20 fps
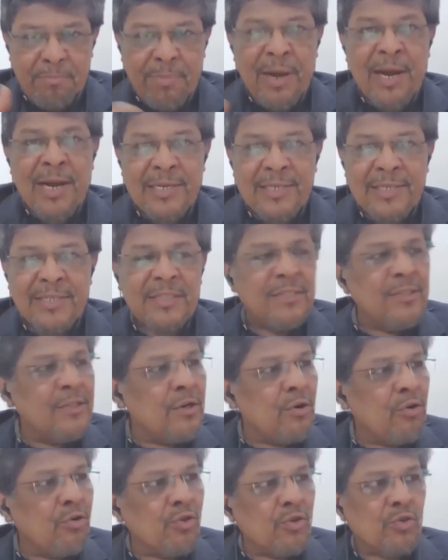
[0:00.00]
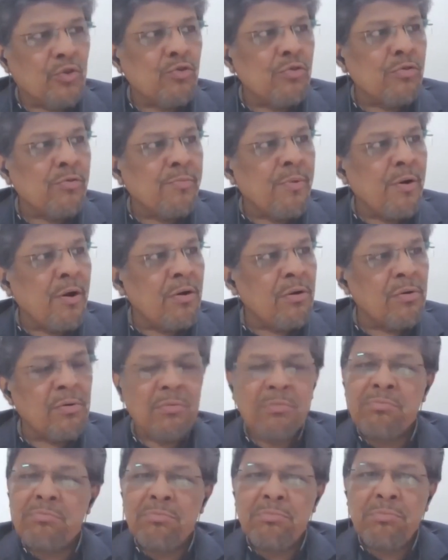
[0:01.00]
parts, close to
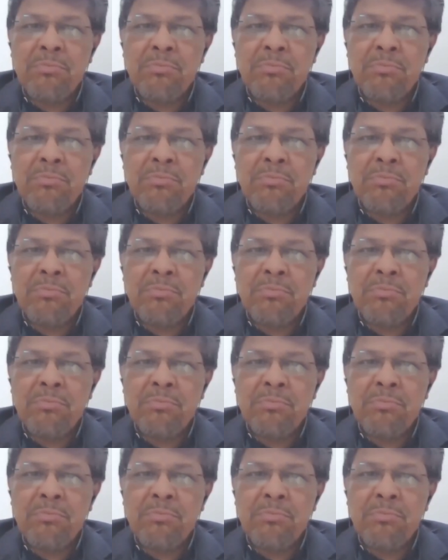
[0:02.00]
about